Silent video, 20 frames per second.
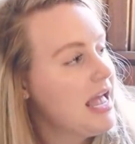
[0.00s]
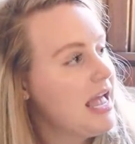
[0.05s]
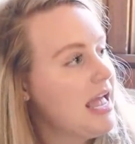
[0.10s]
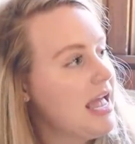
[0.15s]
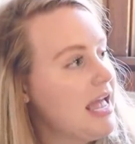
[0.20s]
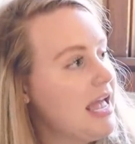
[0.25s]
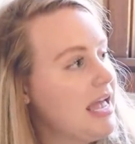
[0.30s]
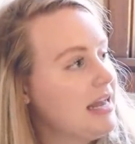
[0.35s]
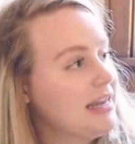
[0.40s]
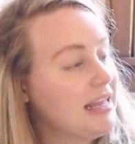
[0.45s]

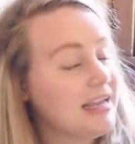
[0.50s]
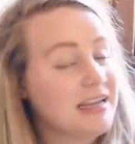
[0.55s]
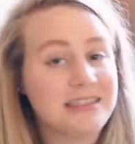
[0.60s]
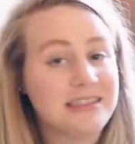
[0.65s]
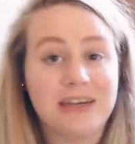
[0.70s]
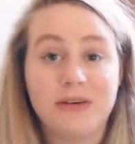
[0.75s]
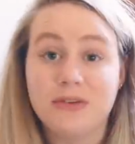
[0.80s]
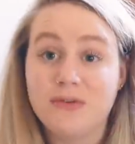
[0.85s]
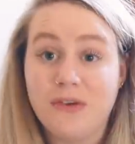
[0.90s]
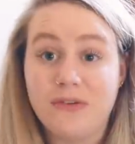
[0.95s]
And like I
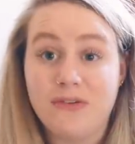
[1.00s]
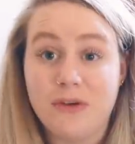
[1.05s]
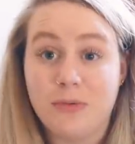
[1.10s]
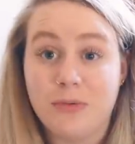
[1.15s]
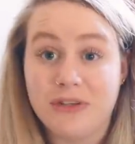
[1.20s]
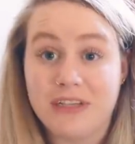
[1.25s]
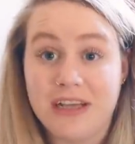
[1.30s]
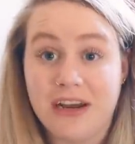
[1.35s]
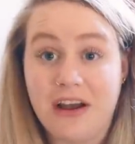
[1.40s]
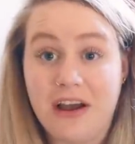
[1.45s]
said, it was
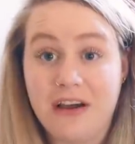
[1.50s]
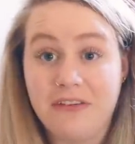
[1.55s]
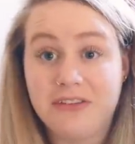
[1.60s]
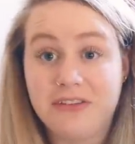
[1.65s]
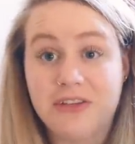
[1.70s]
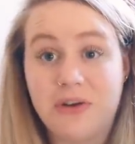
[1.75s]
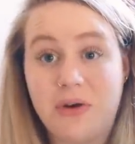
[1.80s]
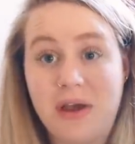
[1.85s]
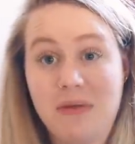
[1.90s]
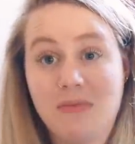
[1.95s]
50% off.
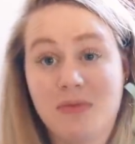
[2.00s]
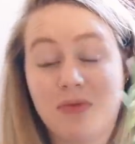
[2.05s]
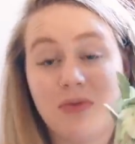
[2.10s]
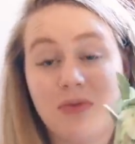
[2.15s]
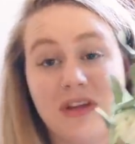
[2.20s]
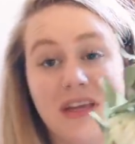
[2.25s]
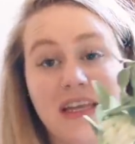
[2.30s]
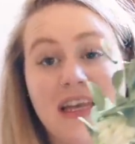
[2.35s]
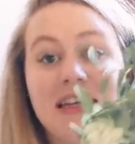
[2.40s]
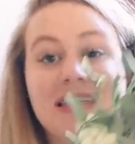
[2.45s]
So I'm
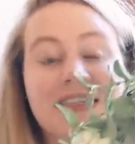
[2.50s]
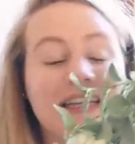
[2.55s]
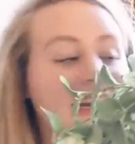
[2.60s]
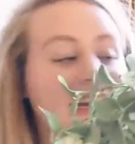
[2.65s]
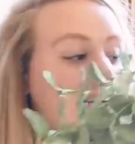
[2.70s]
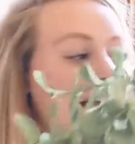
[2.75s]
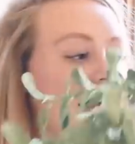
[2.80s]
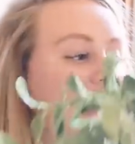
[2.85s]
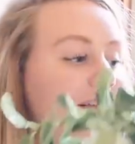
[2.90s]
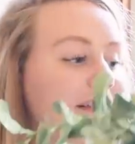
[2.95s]
really
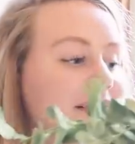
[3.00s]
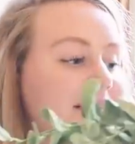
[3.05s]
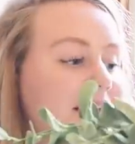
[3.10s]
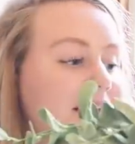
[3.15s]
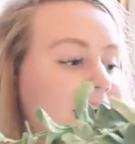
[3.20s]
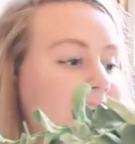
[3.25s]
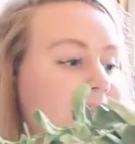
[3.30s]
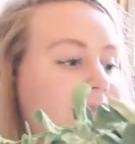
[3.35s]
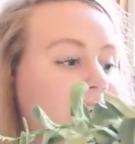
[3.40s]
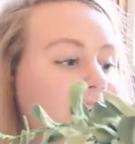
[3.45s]
excited to hang this
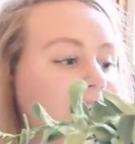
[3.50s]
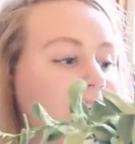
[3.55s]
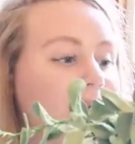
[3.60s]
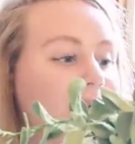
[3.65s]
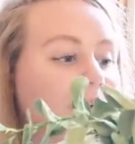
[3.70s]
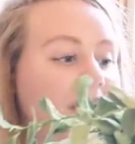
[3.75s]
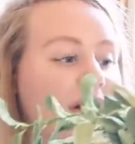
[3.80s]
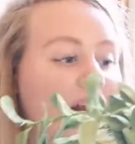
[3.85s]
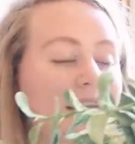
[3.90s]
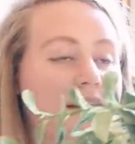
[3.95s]
on our front door.